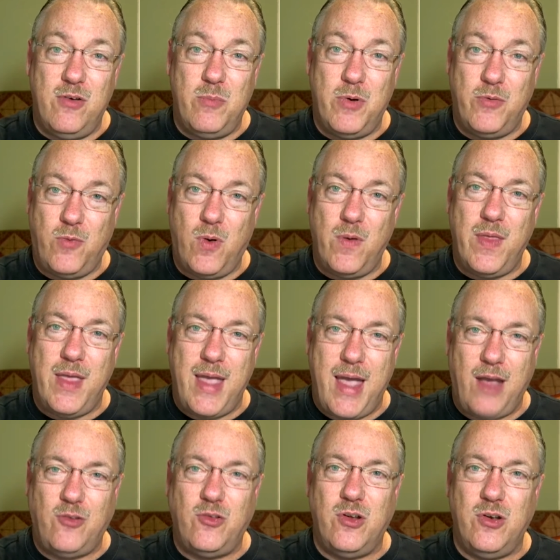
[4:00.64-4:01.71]
before they
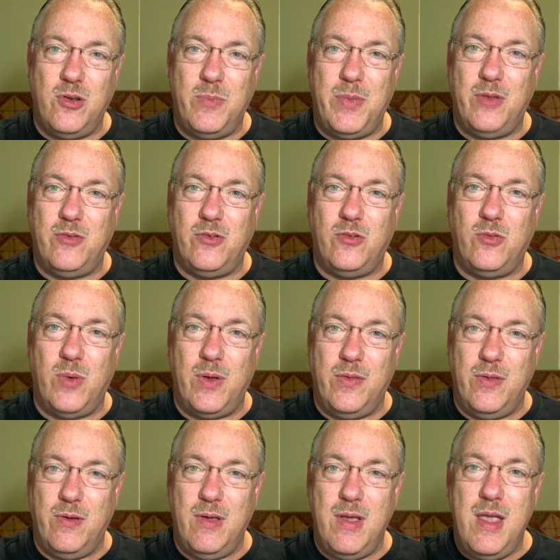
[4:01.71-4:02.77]
actually do business with
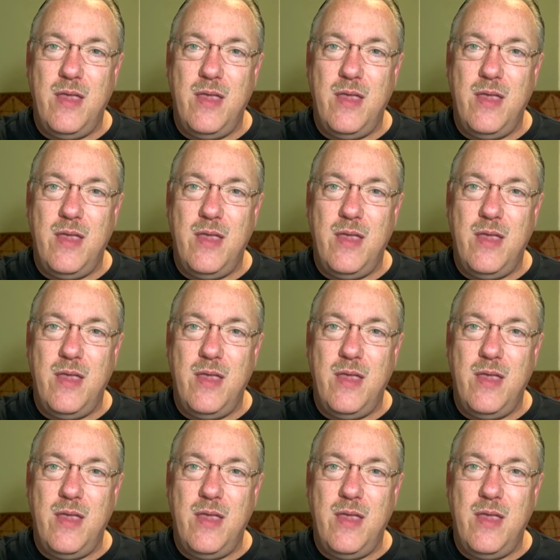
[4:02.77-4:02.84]
you.